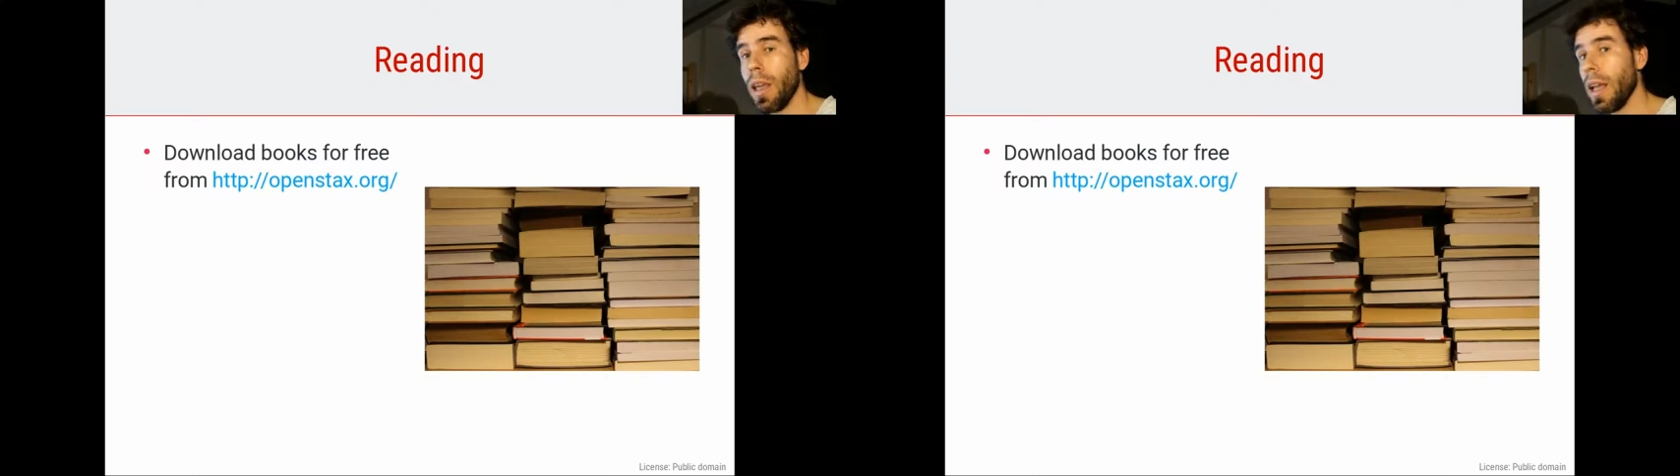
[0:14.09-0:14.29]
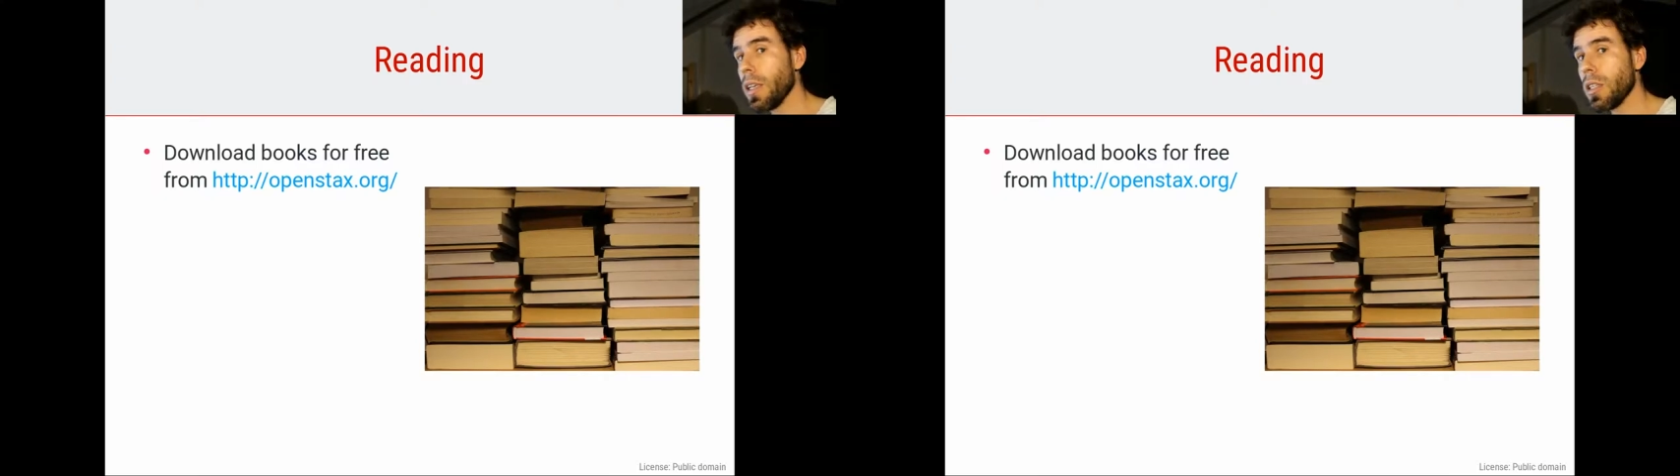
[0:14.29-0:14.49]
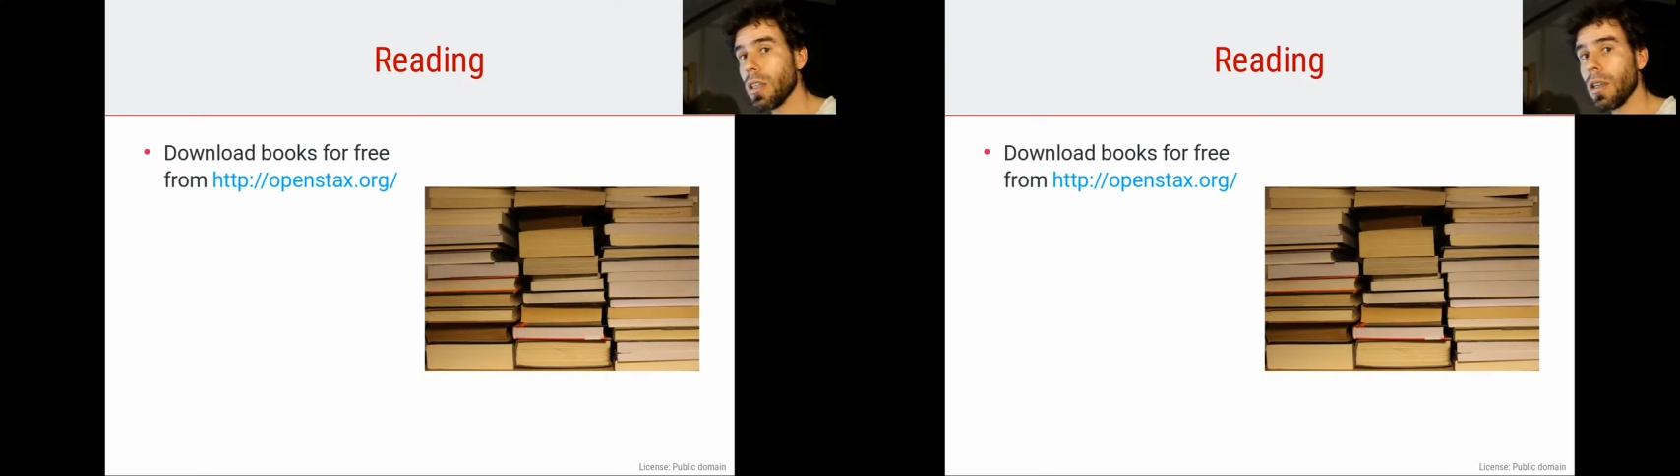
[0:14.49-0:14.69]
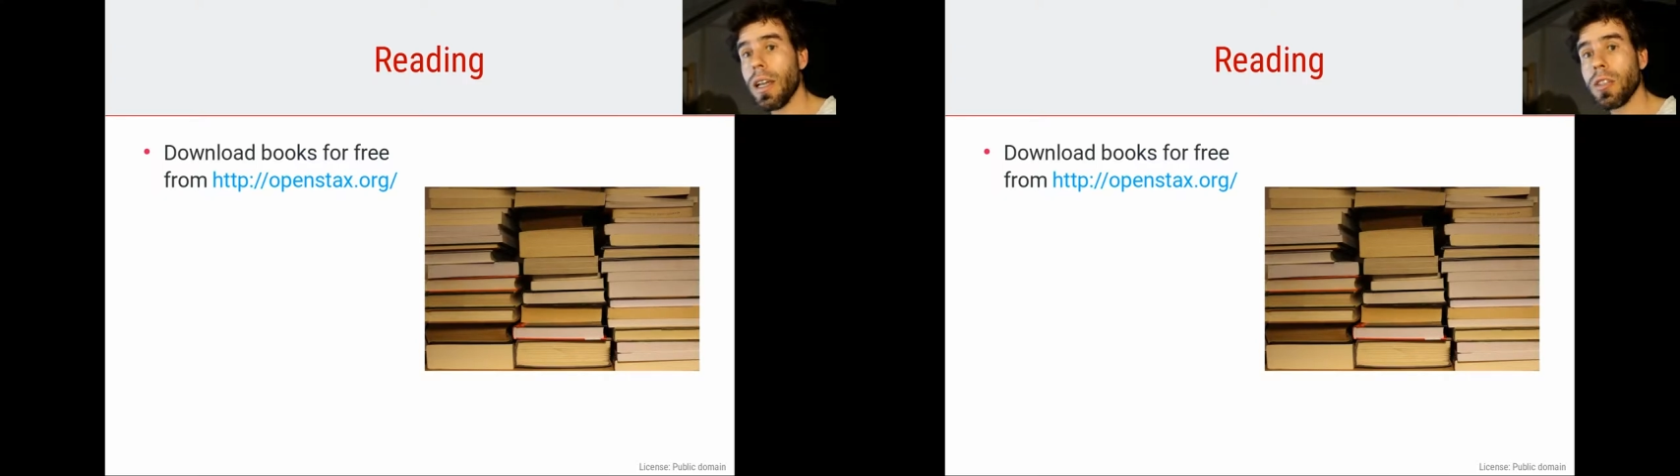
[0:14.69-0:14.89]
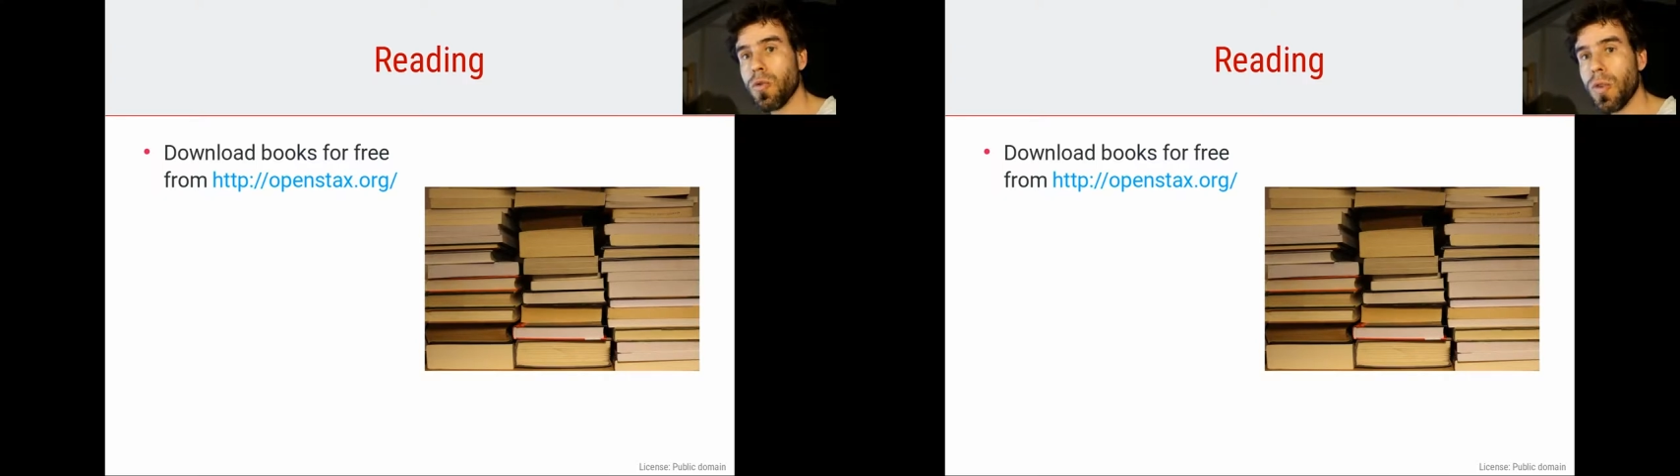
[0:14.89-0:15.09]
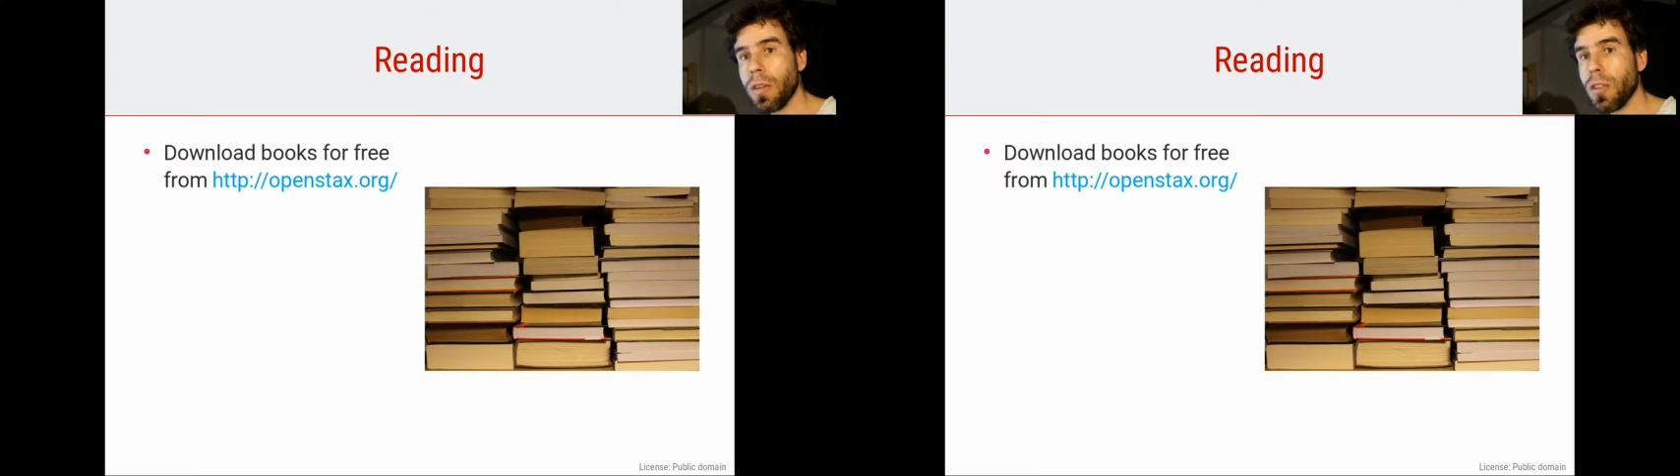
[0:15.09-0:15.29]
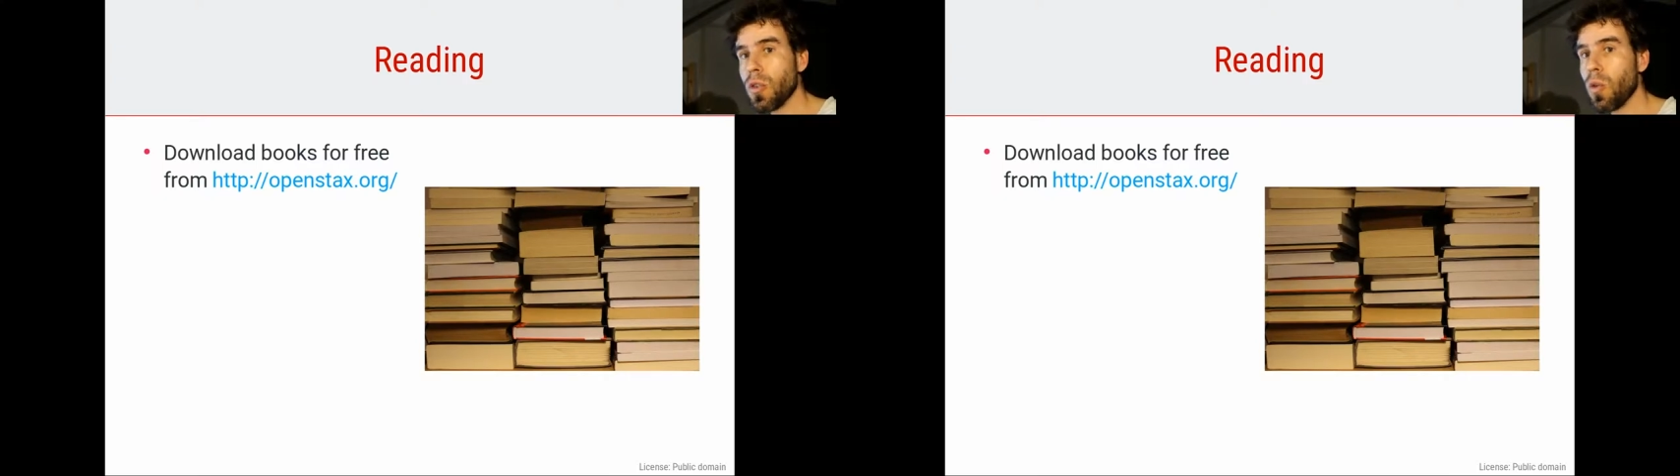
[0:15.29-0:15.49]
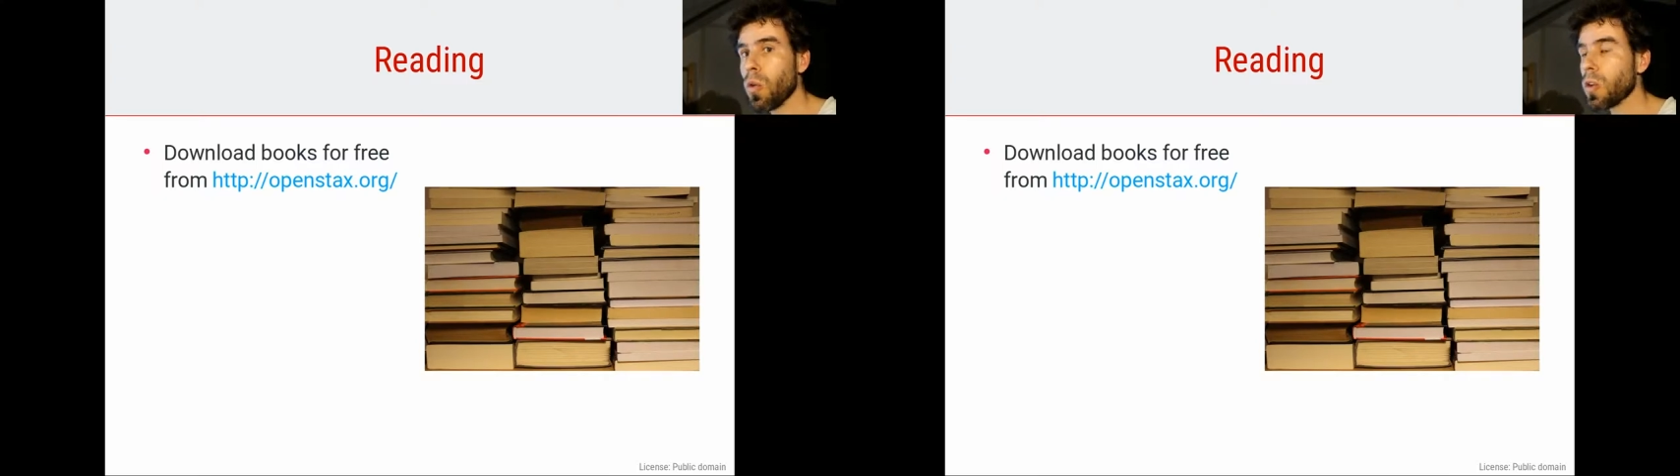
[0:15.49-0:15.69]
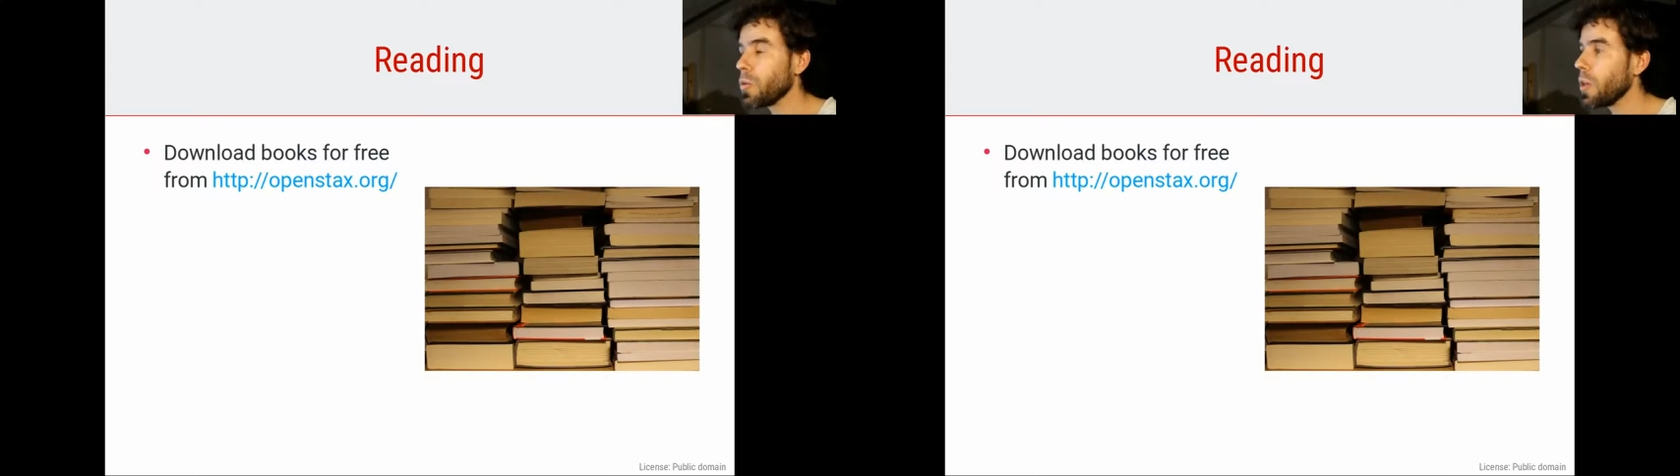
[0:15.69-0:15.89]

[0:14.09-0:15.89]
As throughout this course,